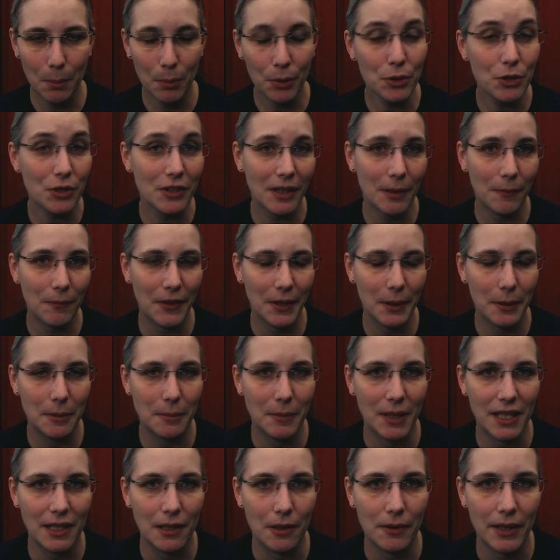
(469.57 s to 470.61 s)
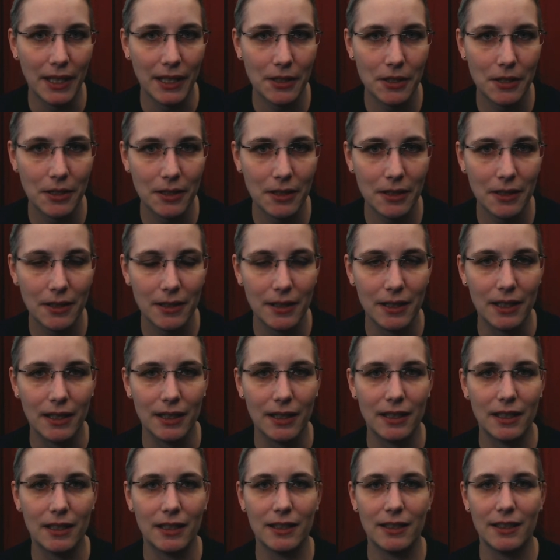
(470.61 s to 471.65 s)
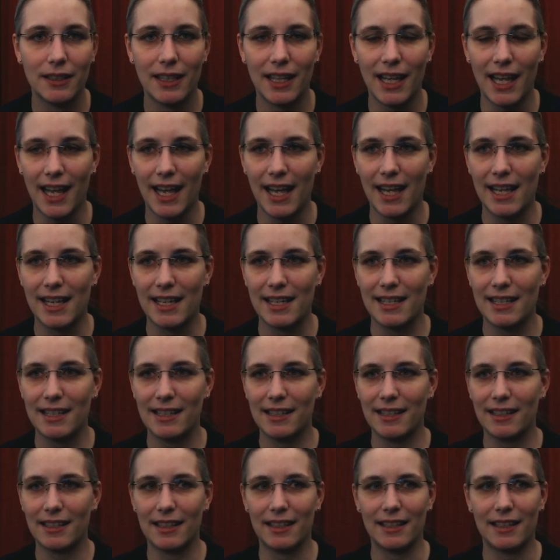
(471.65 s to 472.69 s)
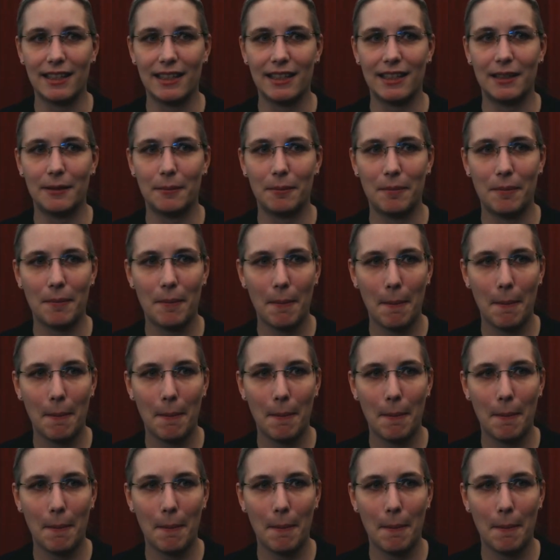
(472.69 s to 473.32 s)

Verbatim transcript: pushed something in my direction. Uh, and uh,